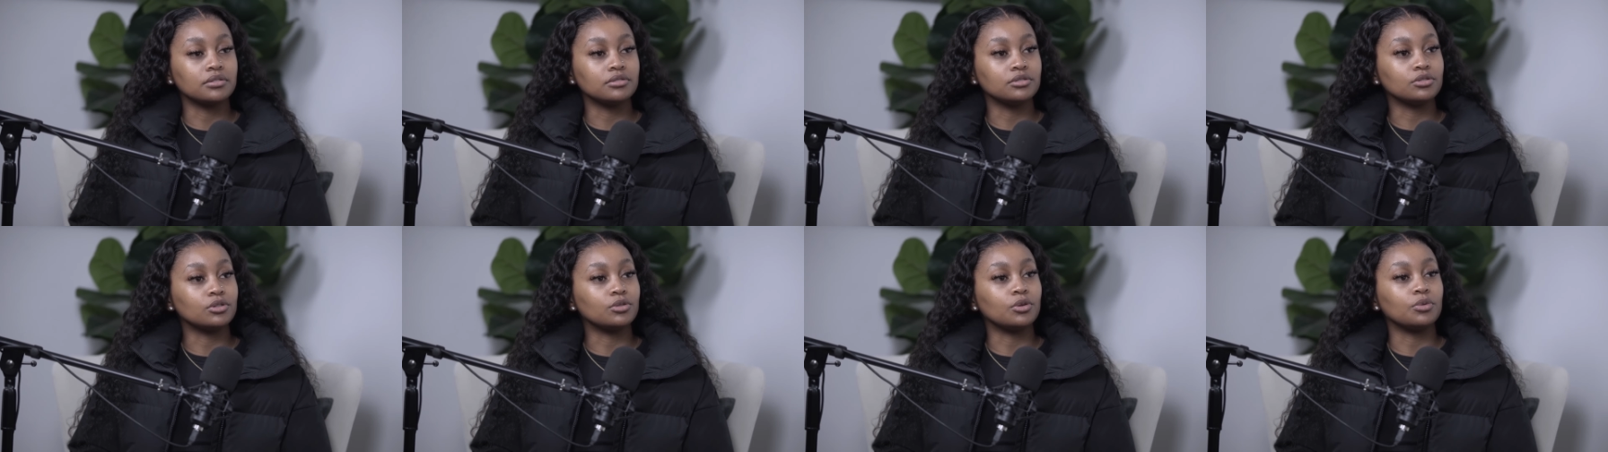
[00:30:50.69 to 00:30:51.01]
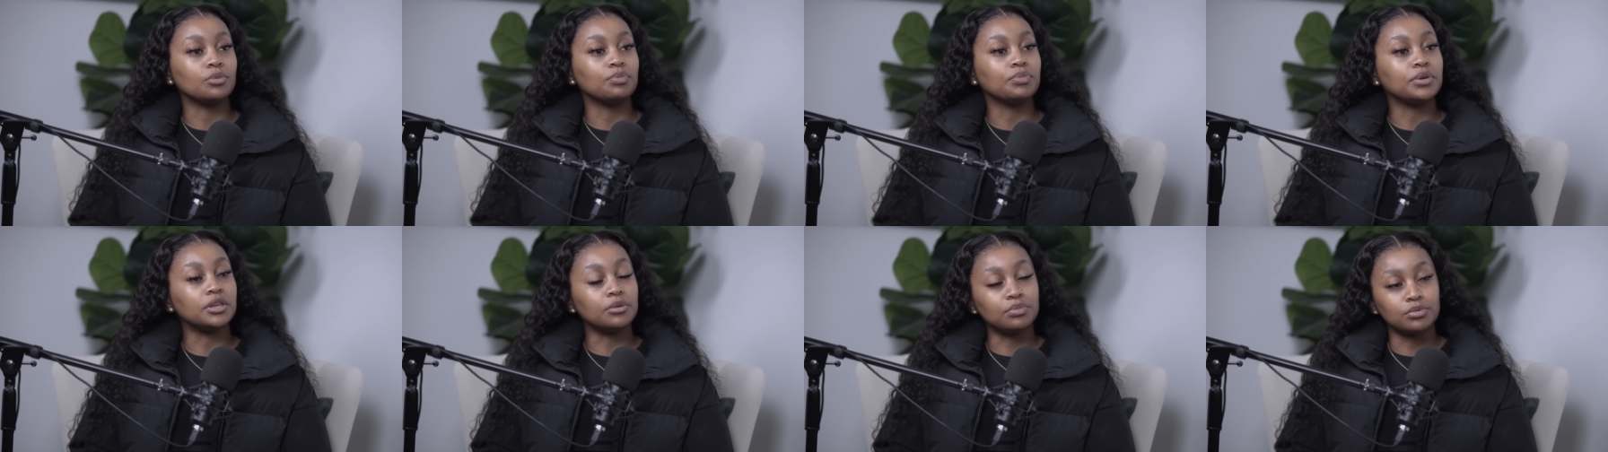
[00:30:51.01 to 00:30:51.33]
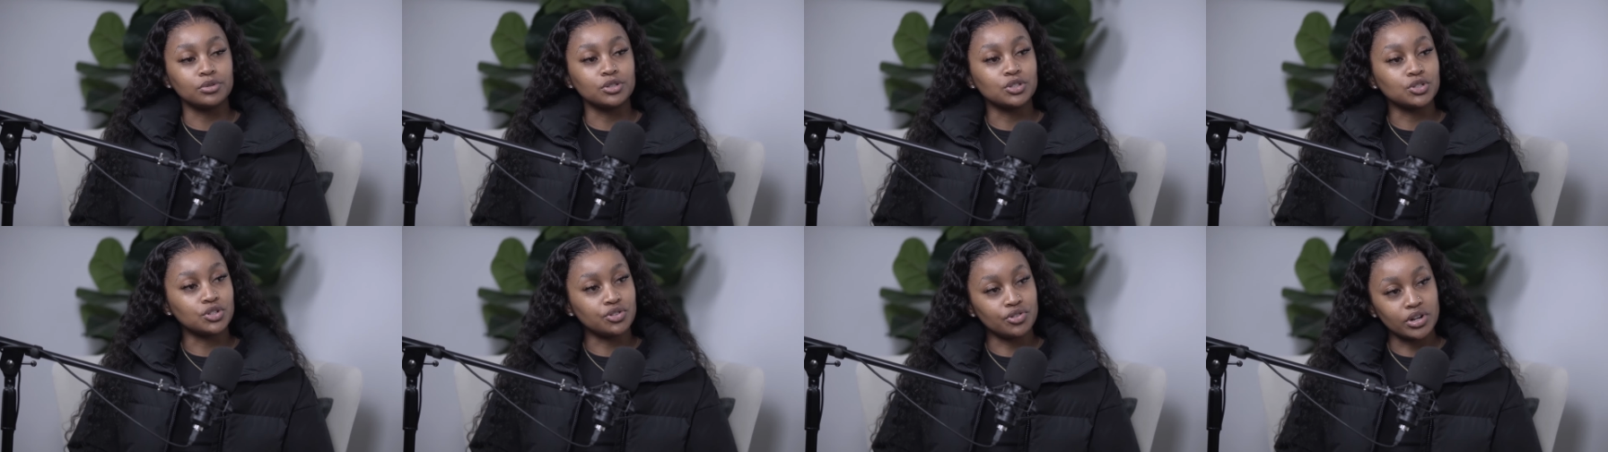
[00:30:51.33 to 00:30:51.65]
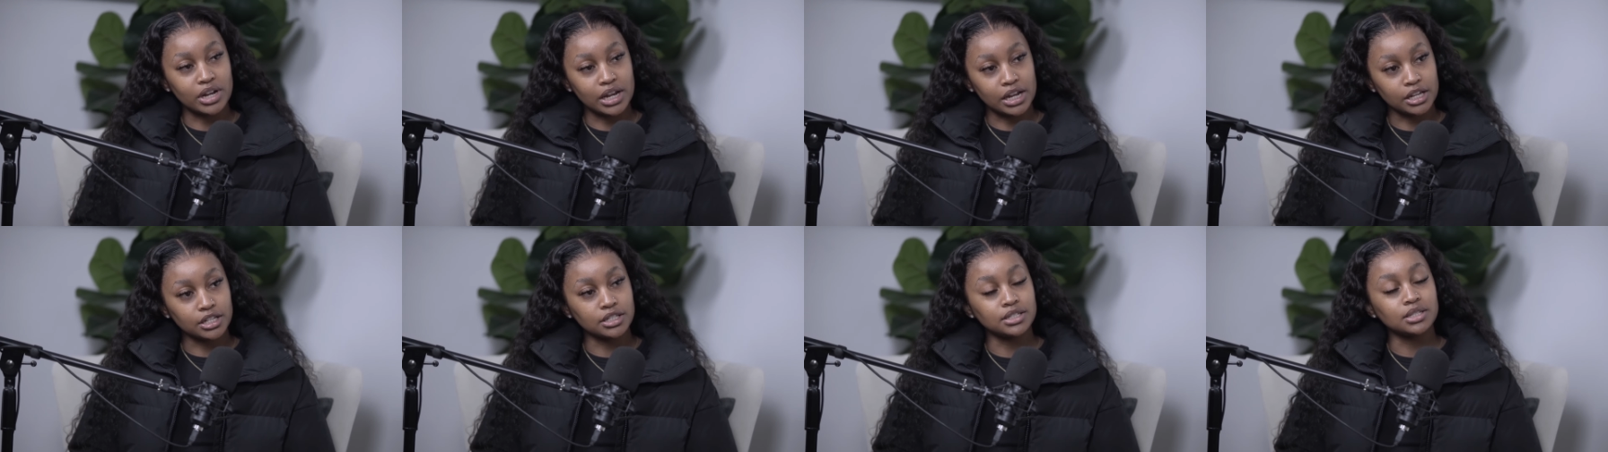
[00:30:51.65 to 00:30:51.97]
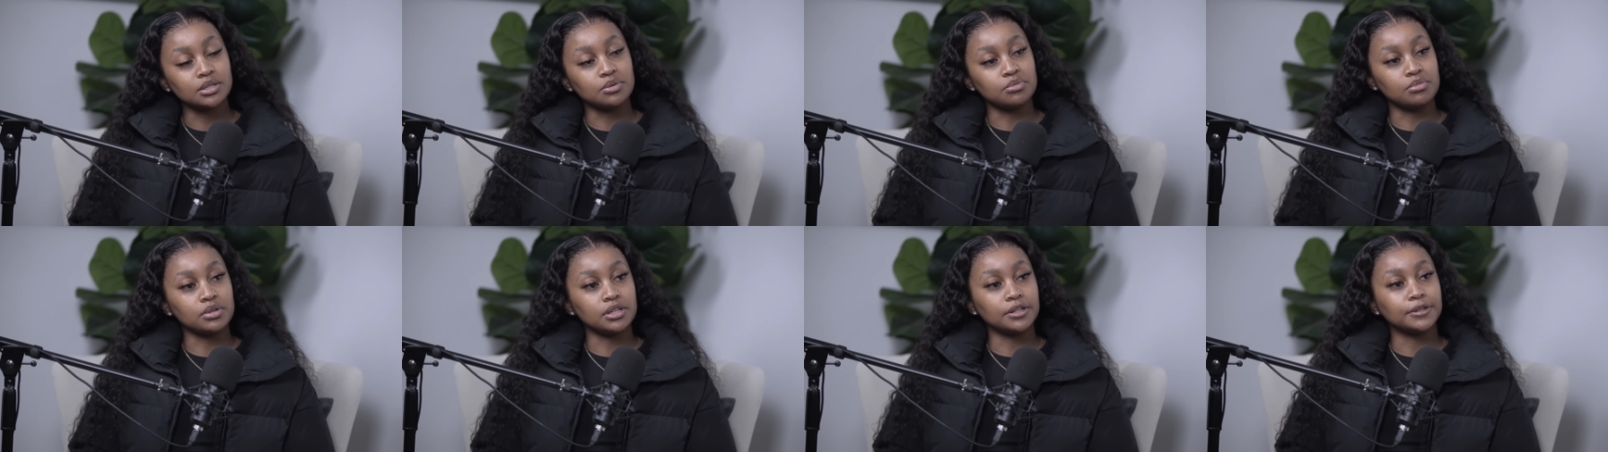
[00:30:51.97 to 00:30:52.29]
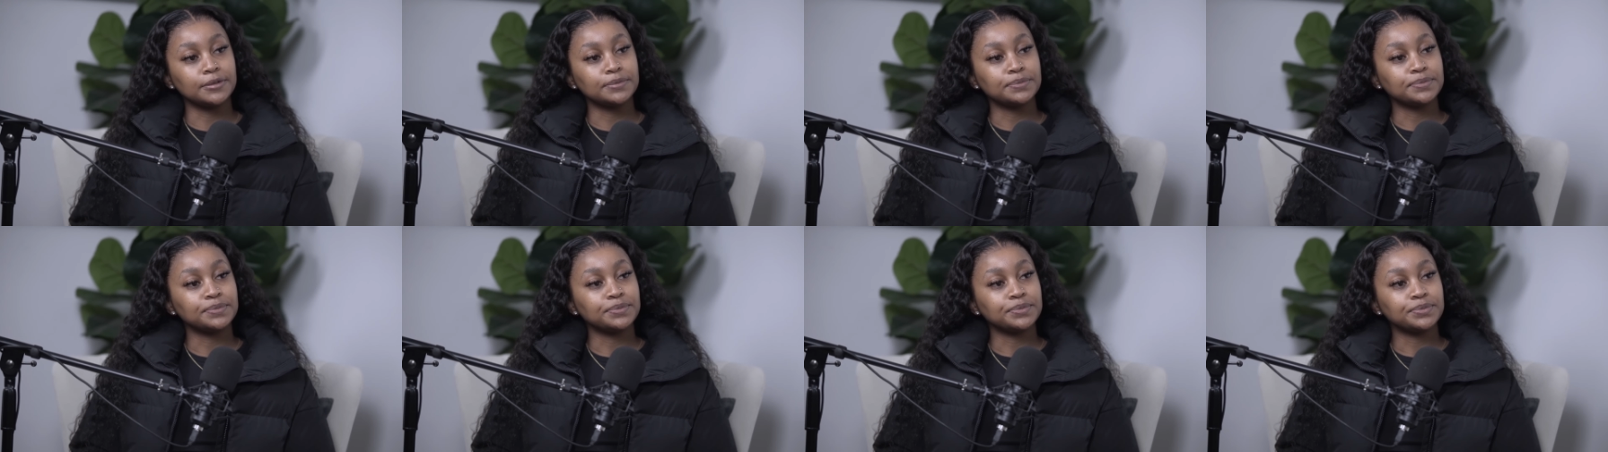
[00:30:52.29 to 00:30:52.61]
you know, people to relate to me.
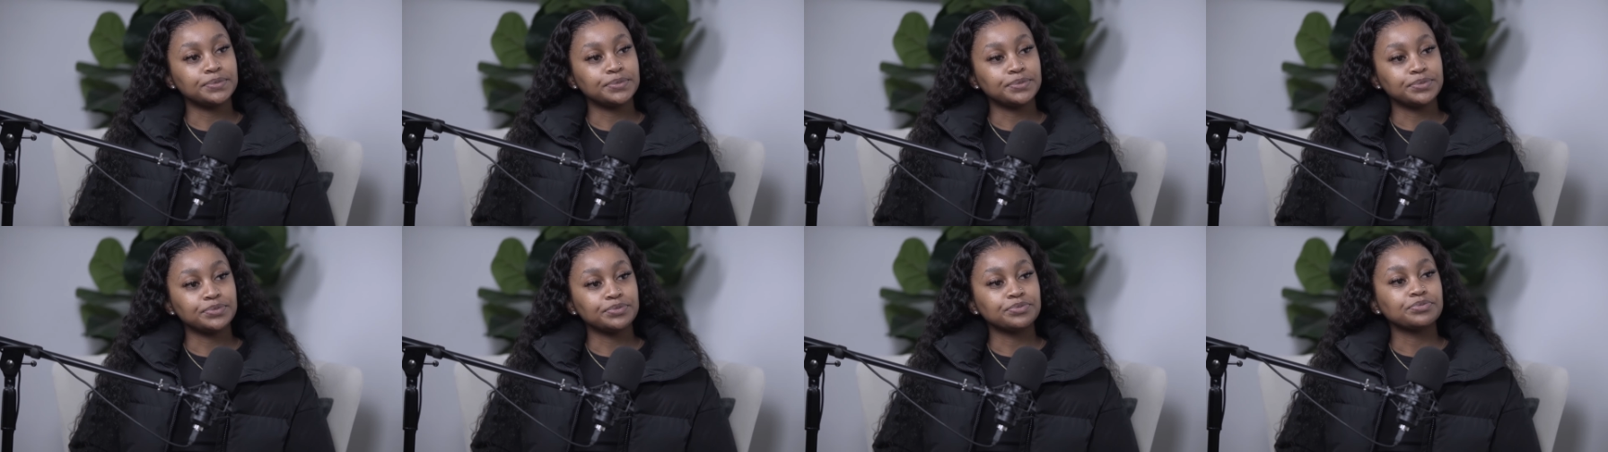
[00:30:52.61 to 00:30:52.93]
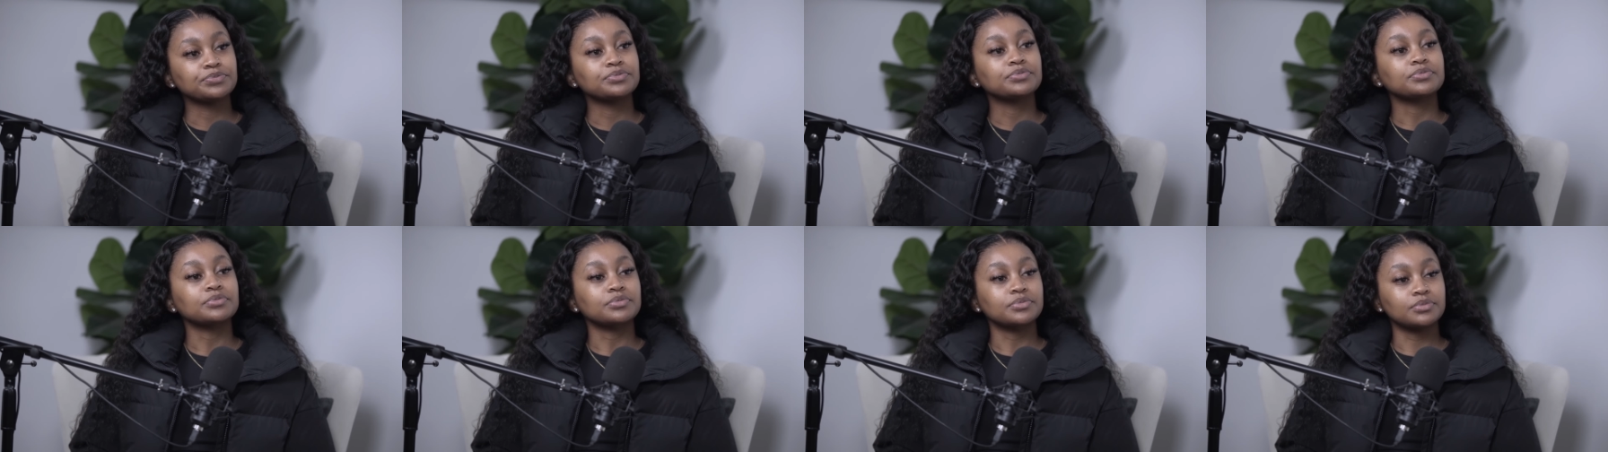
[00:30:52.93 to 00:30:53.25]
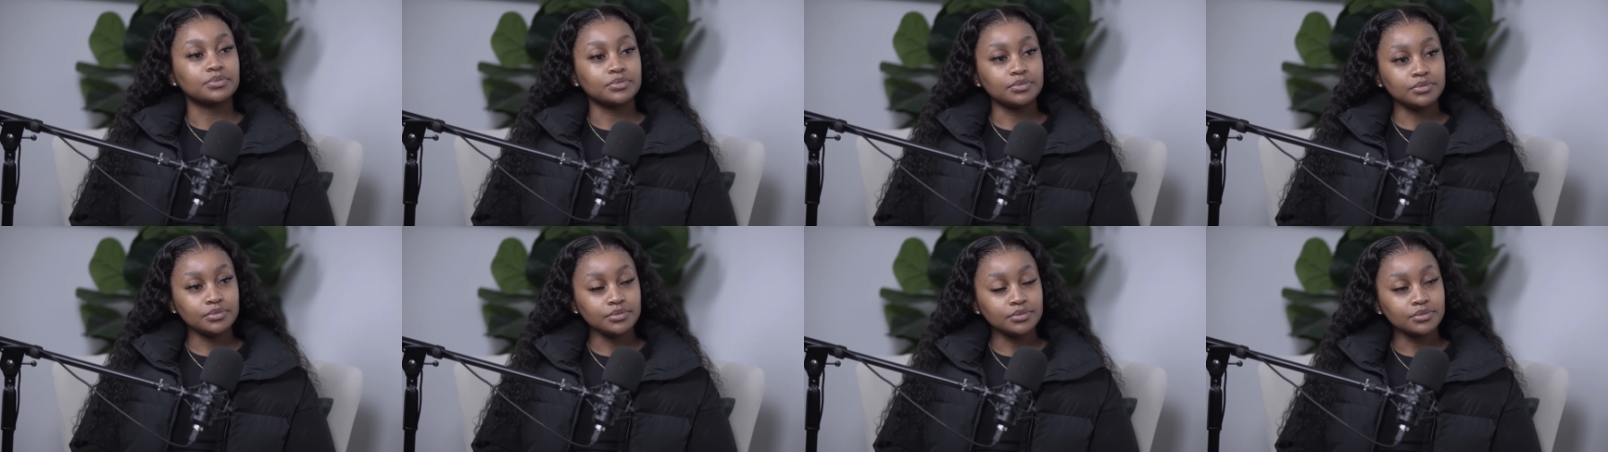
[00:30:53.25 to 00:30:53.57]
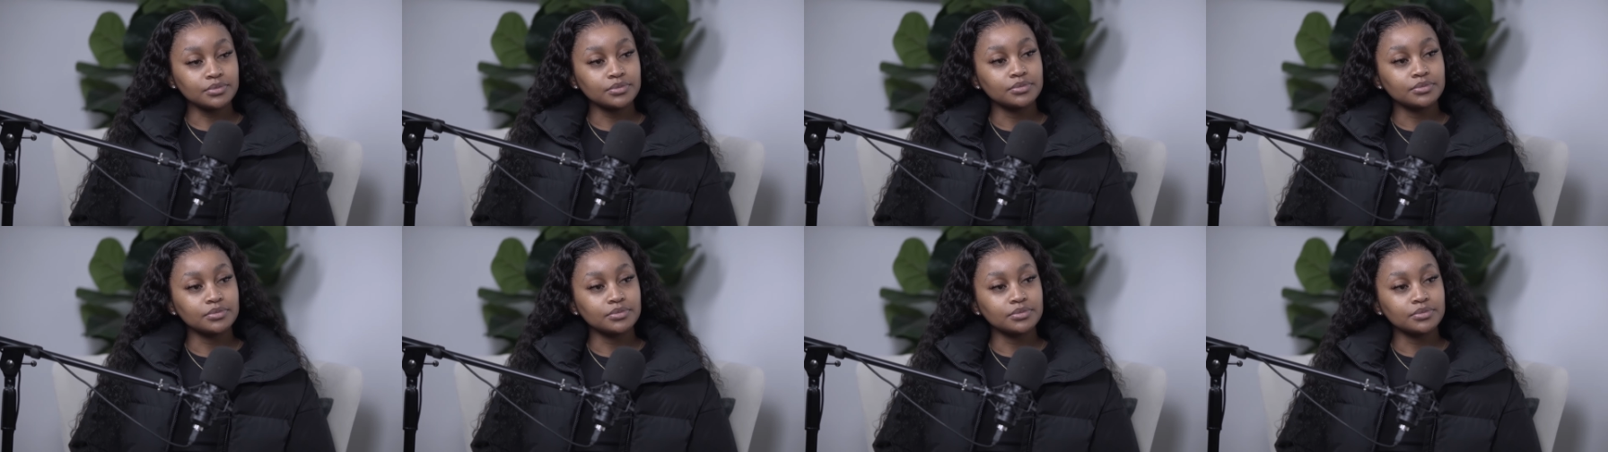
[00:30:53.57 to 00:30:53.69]
Okay, that's a lovely